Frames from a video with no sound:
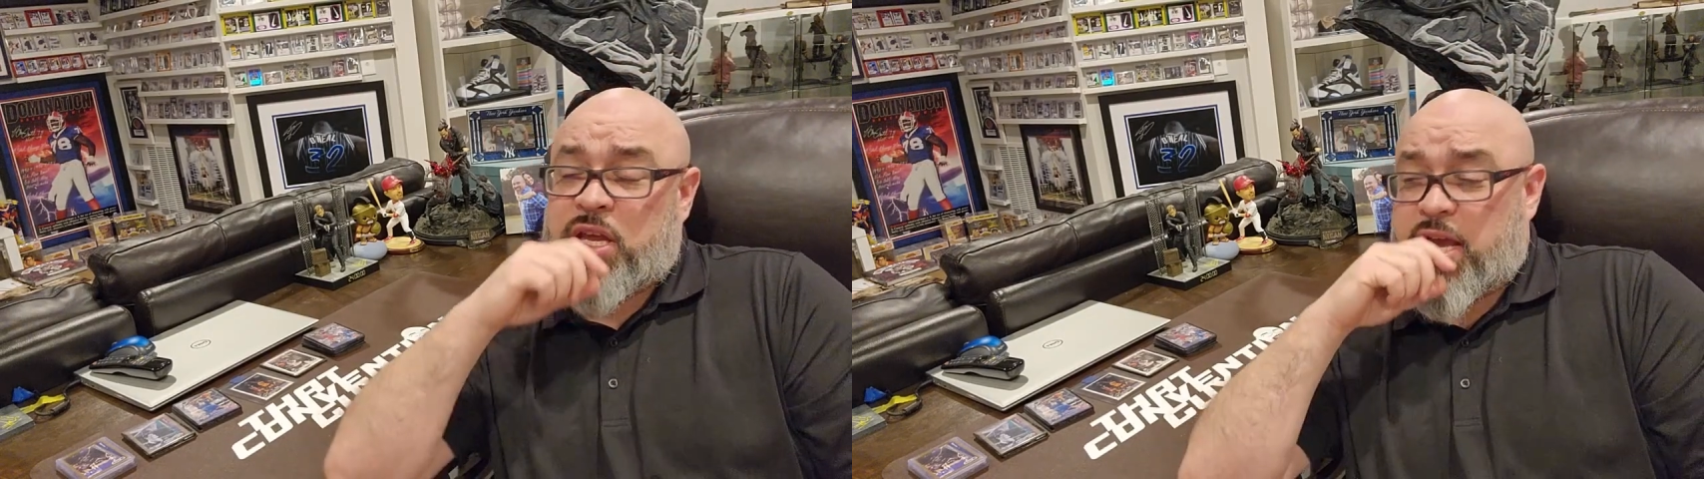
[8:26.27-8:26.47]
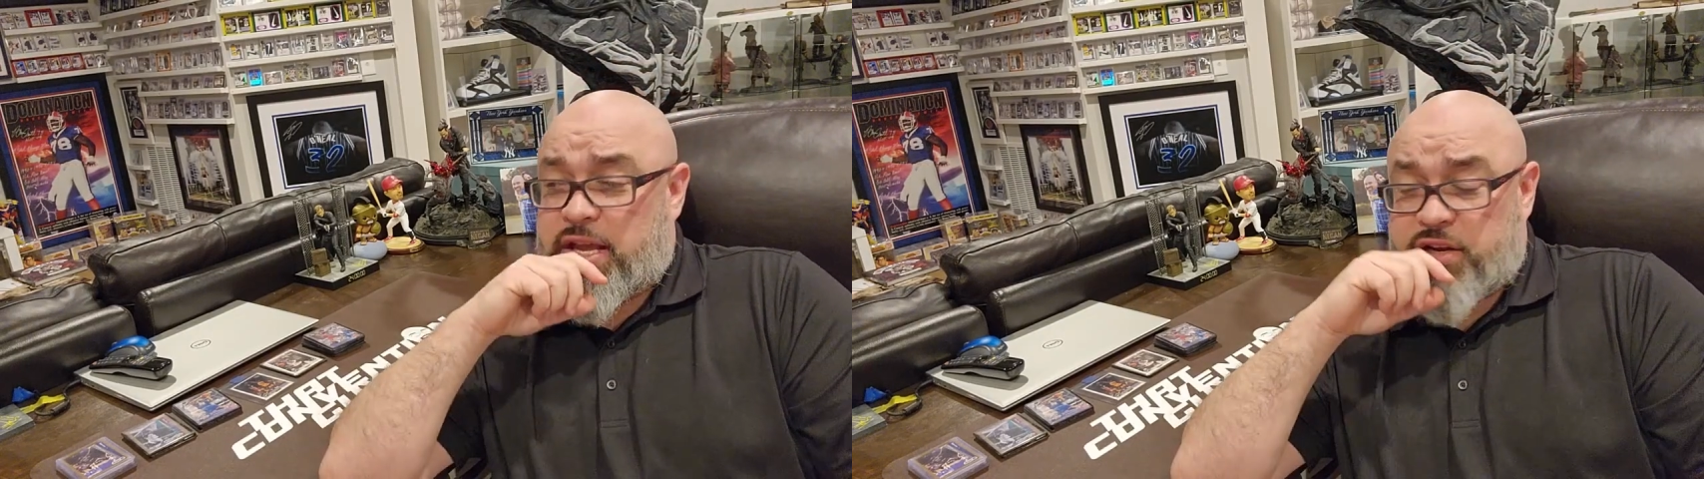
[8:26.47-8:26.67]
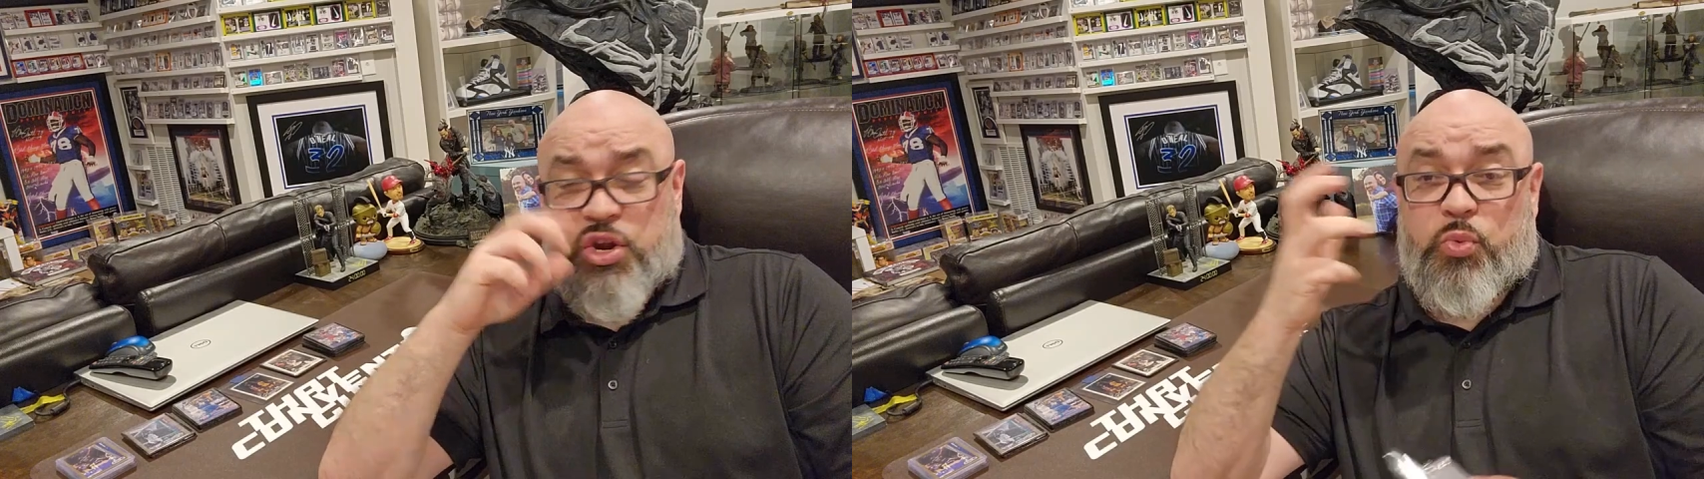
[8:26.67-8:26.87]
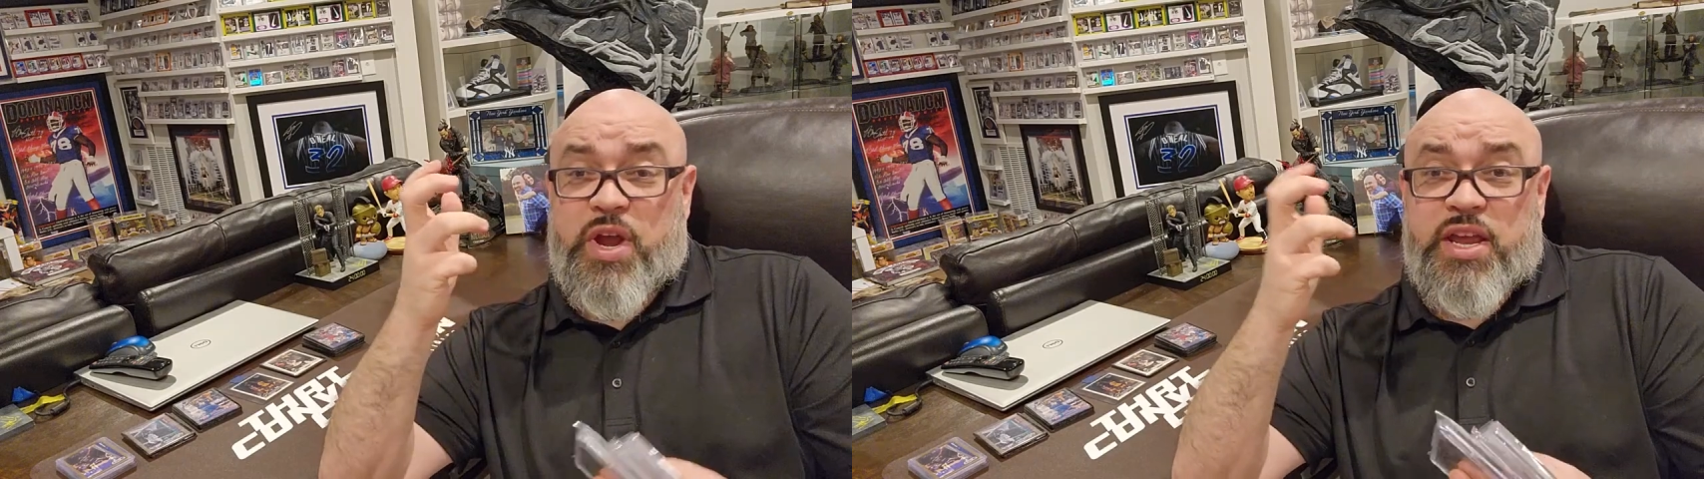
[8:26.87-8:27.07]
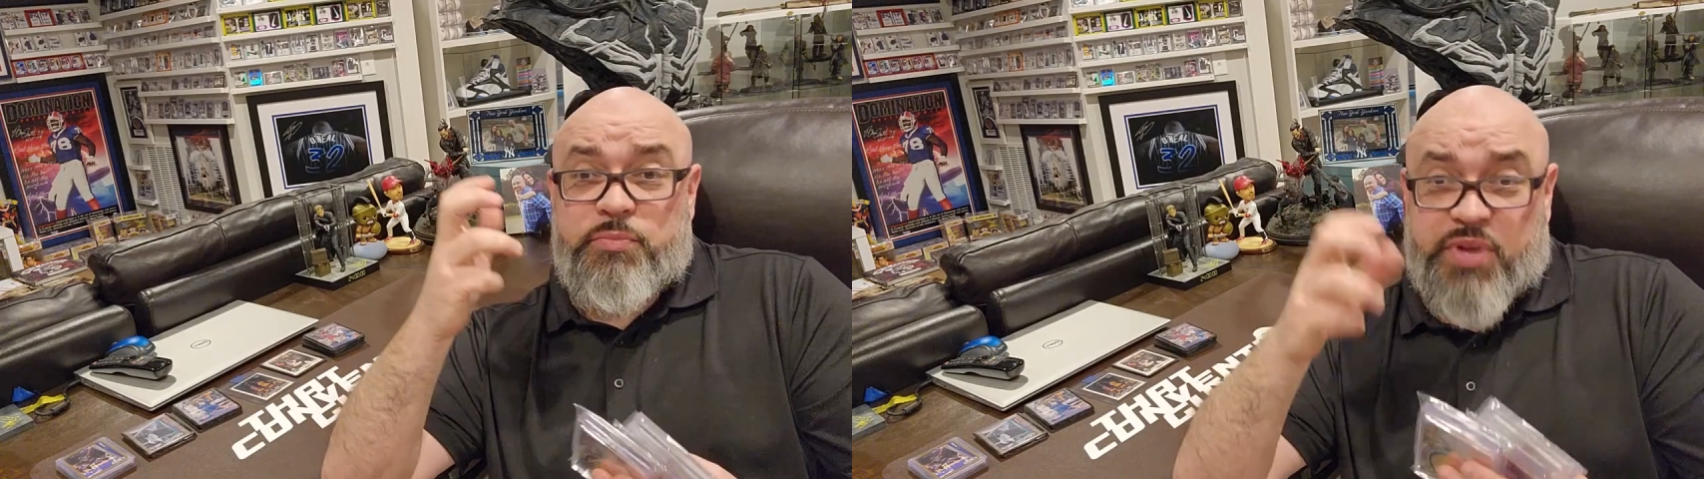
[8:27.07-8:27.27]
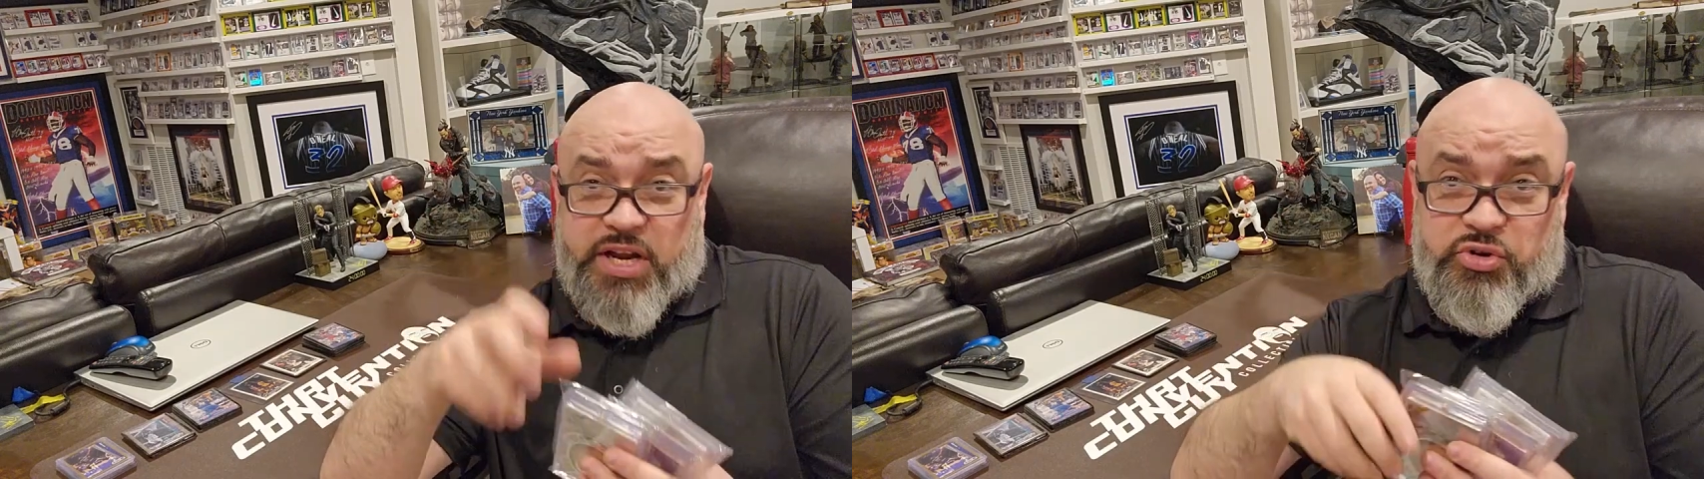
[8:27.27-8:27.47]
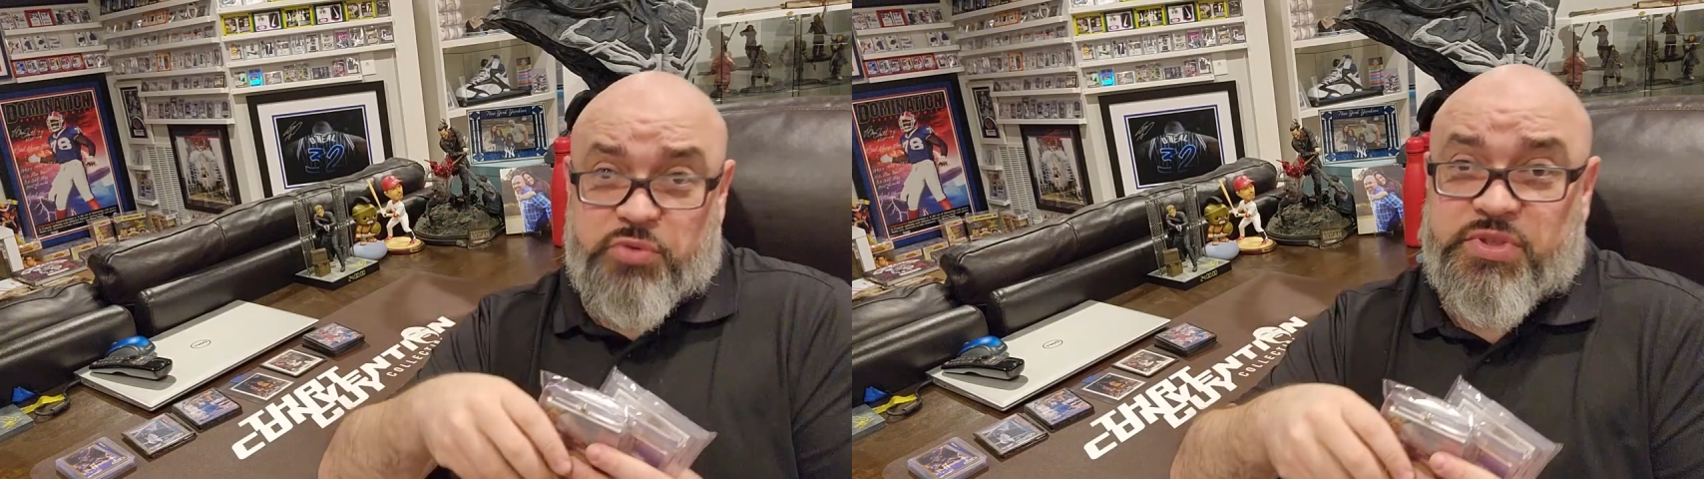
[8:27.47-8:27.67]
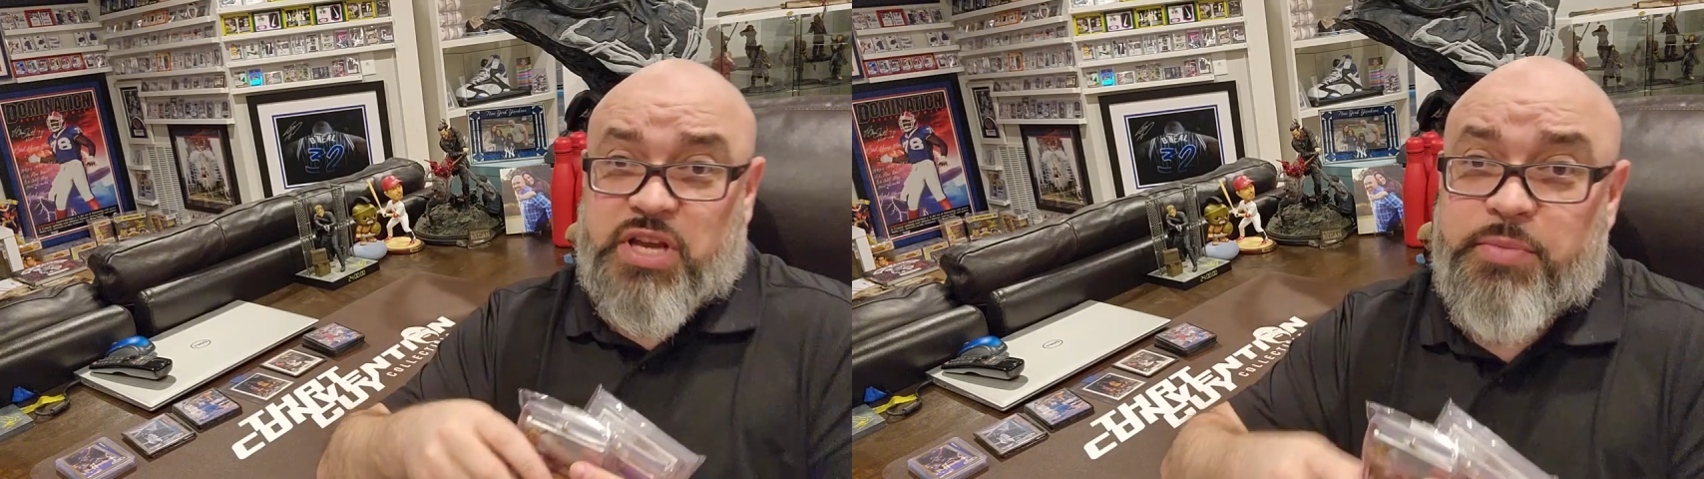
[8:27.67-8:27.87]
I didn't know when, but I knew it
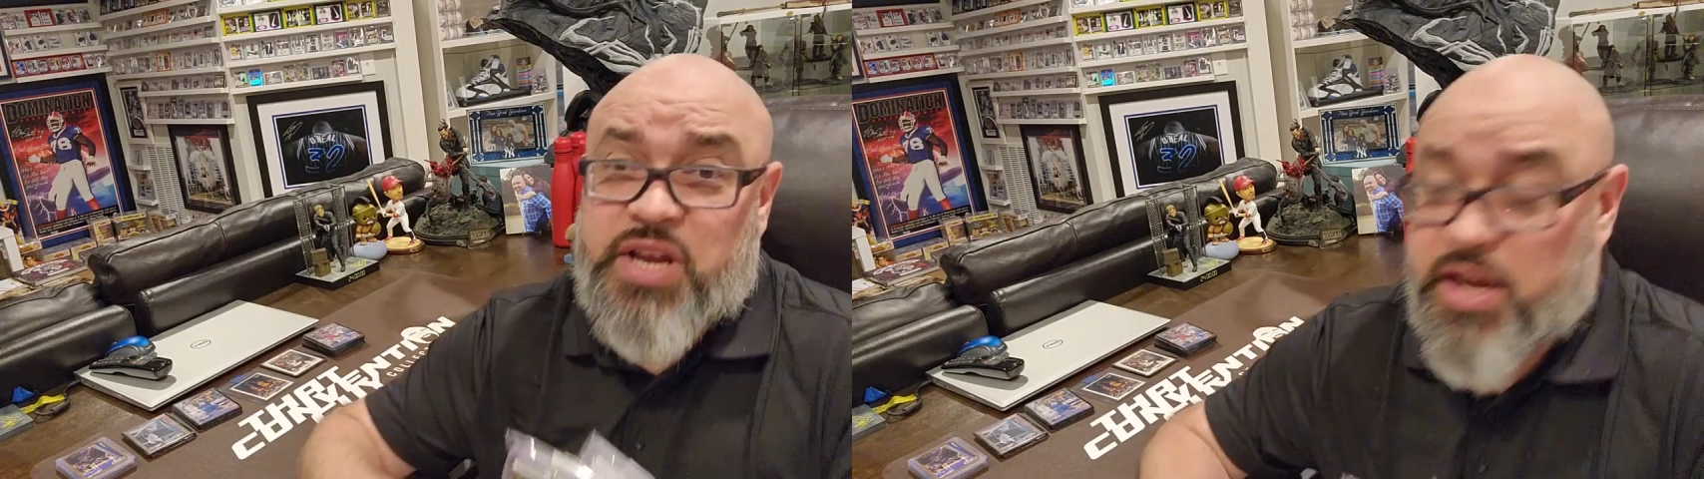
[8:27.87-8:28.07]
was coming.